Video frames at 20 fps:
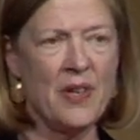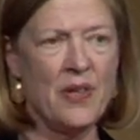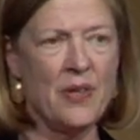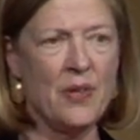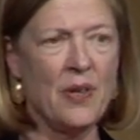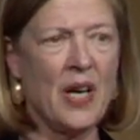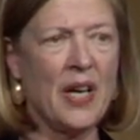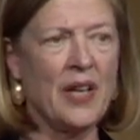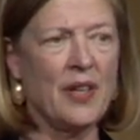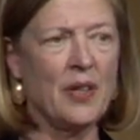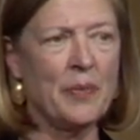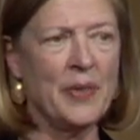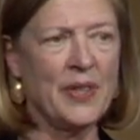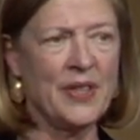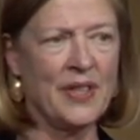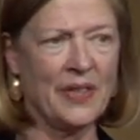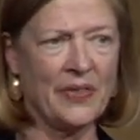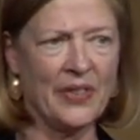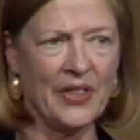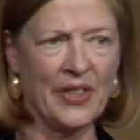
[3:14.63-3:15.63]
who hired me
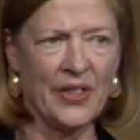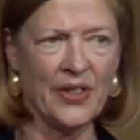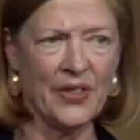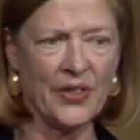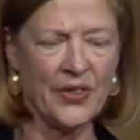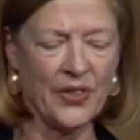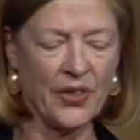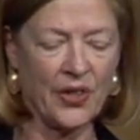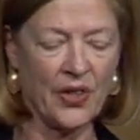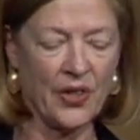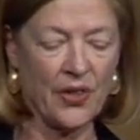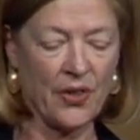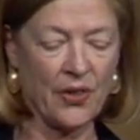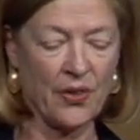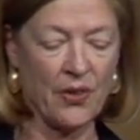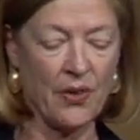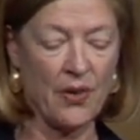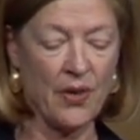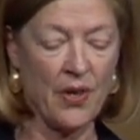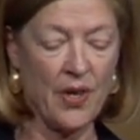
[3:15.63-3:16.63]
7 years
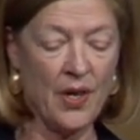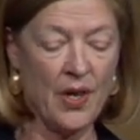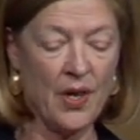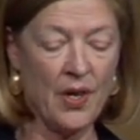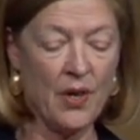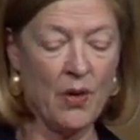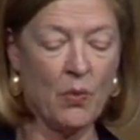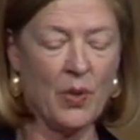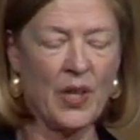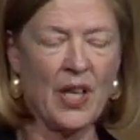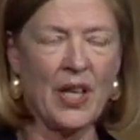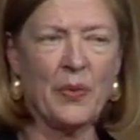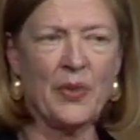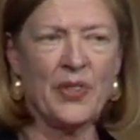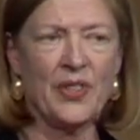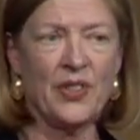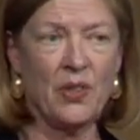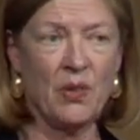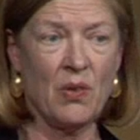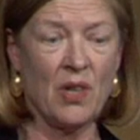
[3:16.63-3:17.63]
ago when I
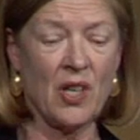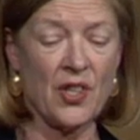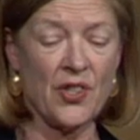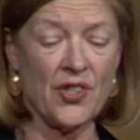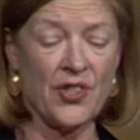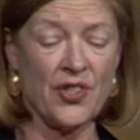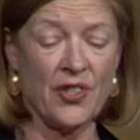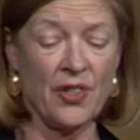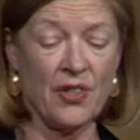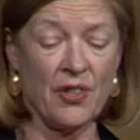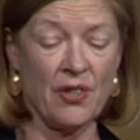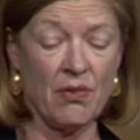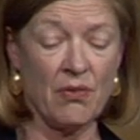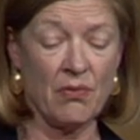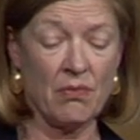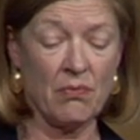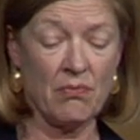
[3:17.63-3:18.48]
was no ingenue,